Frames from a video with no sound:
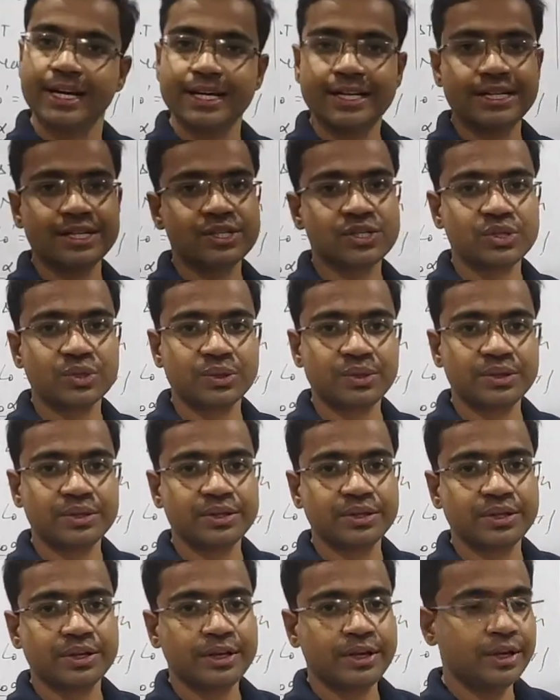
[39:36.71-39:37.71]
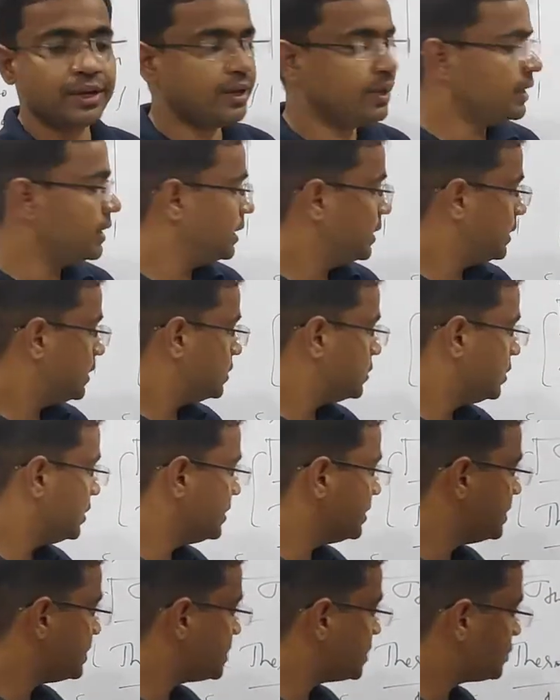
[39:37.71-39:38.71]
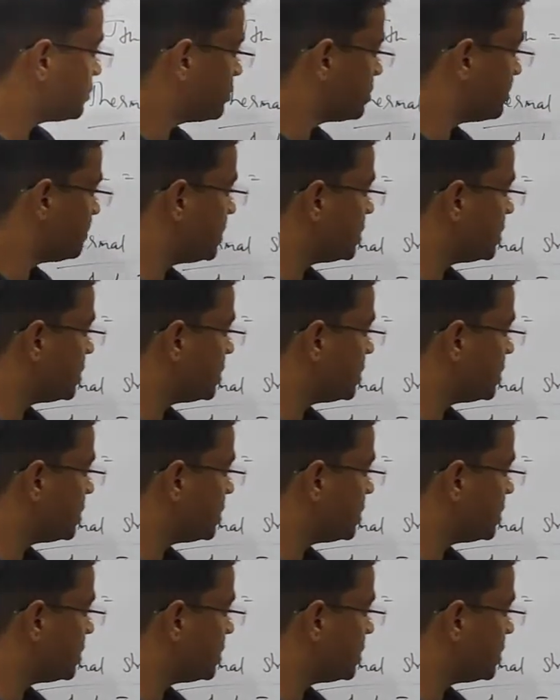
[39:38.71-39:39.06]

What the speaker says: Understood? In this situation,